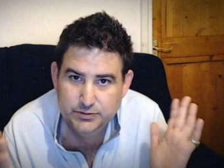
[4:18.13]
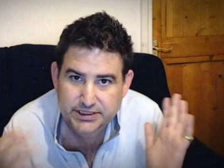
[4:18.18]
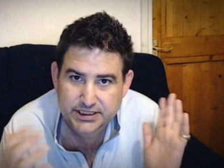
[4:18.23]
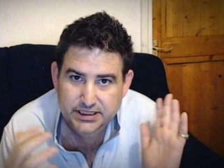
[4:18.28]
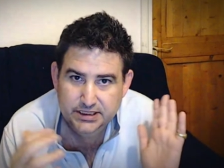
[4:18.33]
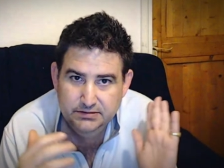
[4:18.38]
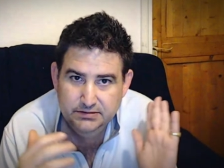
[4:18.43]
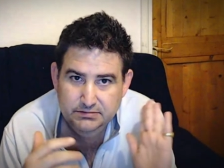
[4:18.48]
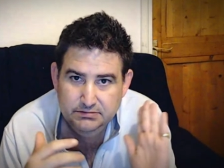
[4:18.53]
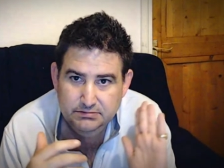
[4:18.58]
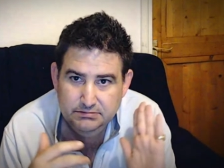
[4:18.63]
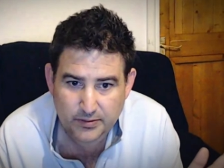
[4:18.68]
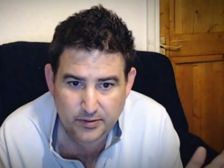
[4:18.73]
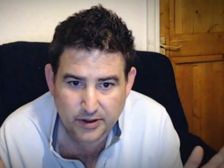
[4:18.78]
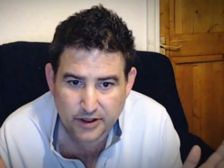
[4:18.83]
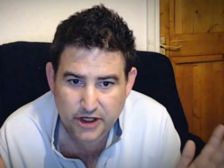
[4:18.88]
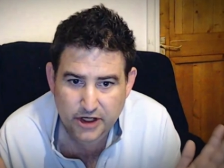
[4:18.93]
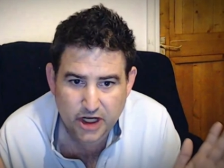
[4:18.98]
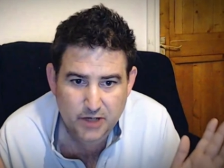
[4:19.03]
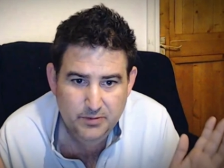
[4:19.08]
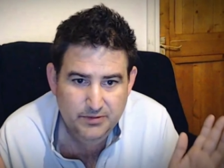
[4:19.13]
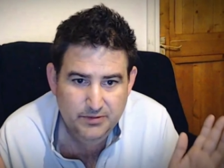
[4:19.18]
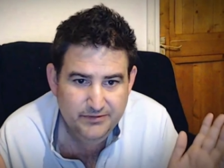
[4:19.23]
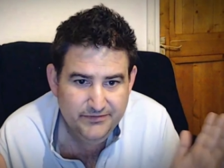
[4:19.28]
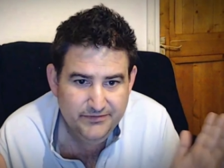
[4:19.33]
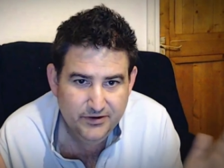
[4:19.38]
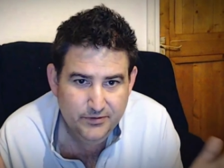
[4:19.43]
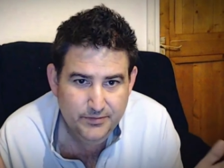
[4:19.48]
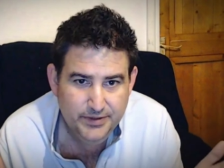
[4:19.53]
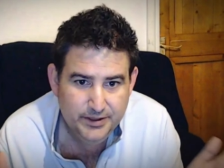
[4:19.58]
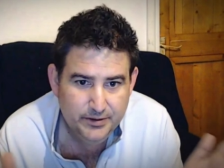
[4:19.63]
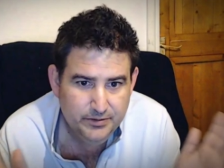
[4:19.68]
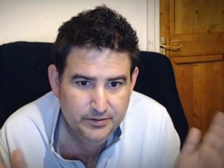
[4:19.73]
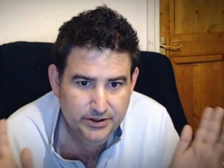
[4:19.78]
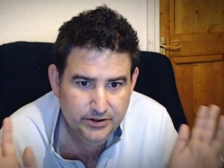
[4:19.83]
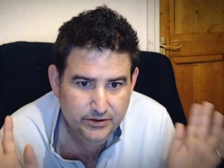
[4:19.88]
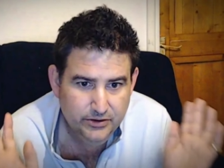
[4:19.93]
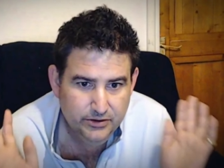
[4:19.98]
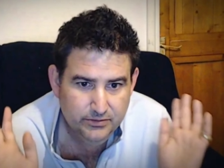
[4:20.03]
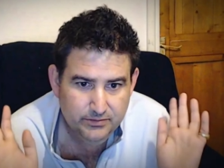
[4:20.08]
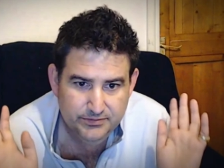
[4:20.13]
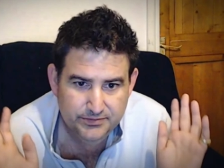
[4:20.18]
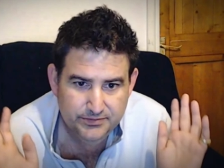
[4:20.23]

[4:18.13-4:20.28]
We didn't. We weren't homophobic. We're not,